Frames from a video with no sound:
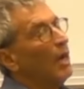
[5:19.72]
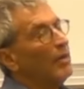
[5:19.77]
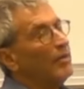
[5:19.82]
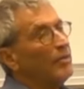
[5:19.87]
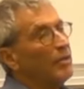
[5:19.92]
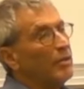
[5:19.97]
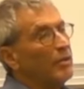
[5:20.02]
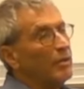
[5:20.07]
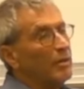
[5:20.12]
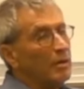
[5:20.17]
I
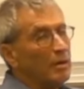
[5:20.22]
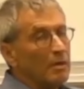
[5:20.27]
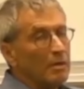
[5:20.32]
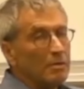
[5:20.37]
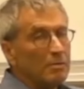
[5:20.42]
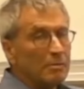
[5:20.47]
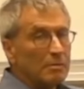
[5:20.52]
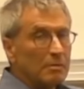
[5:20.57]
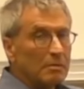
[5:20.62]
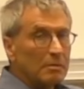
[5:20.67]
said, you
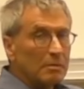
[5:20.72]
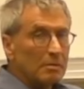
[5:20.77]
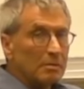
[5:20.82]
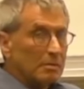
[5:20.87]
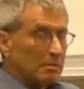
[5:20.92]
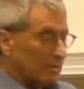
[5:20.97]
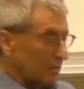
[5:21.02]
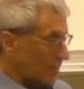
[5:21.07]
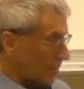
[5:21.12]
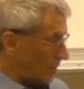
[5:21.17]
know,
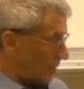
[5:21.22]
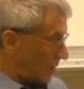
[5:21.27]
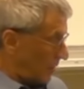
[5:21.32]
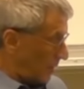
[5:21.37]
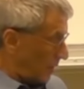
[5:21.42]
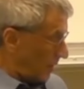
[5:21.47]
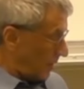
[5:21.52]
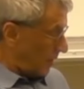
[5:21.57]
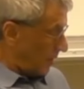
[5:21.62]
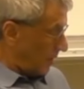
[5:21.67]

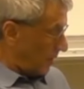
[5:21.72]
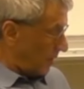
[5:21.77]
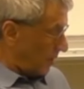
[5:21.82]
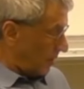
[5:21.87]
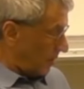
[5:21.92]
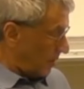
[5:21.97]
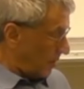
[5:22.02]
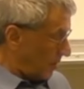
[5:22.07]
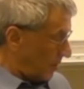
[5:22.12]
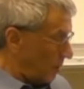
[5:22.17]

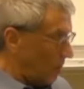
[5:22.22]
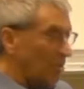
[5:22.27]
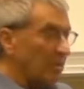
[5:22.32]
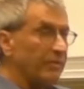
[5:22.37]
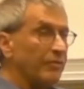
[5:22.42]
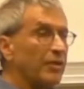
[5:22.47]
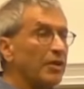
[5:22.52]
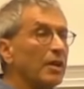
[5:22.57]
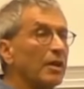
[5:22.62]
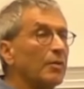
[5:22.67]
Laurence
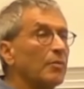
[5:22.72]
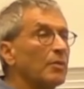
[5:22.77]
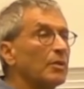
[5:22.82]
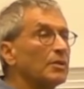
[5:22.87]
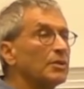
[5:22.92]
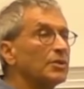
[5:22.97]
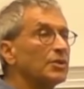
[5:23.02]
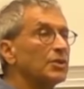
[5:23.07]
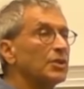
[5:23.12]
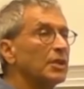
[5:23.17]
Olivier
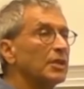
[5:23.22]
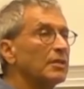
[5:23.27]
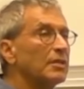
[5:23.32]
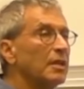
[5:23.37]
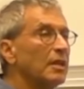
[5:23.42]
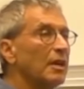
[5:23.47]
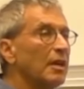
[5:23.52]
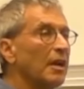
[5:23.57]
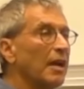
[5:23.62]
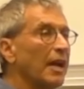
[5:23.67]
once said
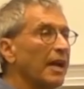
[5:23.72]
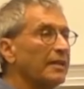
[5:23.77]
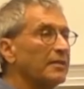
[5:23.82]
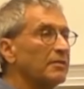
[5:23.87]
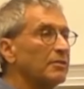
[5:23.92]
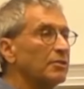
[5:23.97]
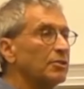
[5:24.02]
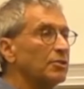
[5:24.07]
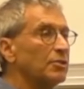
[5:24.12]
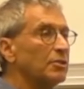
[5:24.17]
that an
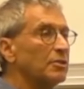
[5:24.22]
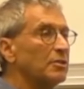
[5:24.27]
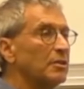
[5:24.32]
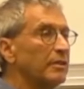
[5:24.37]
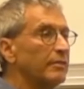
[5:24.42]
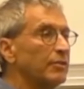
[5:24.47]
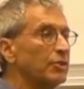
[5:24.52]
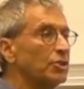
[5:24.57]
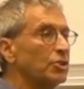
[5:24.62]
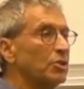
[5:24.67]
actor should
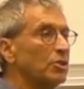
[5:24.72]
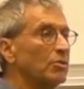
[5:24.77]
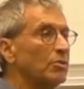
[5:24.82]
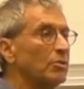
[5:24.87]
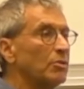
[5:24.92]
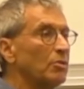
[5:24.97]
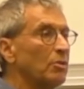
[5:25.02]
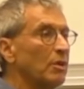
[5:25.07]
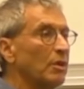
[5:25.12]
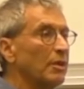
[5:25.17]
never show
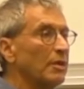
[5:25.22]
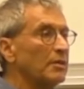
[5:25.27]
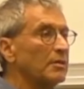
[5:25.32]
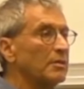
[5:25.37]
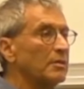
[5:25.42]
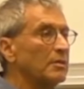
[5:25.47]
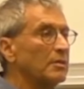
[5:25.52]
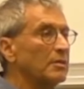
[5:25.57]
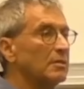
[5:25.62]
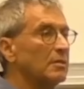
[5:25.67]
an
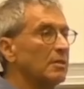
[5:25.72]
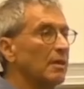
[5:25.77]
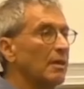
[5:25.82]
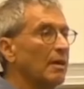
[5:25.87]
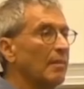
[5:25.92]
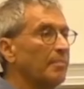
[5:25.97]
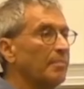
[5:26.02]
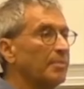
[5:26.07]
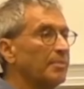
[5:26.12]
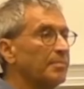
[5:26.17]
audience his
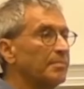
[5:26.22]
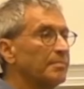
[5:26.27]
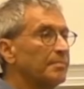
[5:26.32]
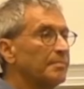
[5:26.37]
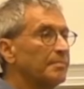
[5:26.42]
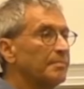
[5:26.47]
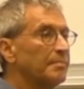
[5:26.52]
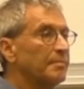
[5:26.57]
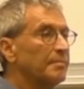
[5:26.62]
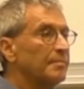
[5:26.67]
top.
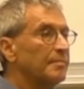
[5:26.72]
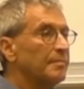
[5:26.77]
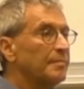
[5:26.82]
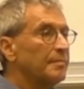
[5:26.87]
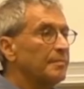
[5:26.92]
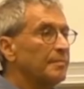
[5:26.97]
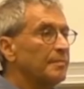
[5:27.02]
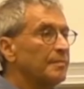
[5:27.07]
Mm-hmm.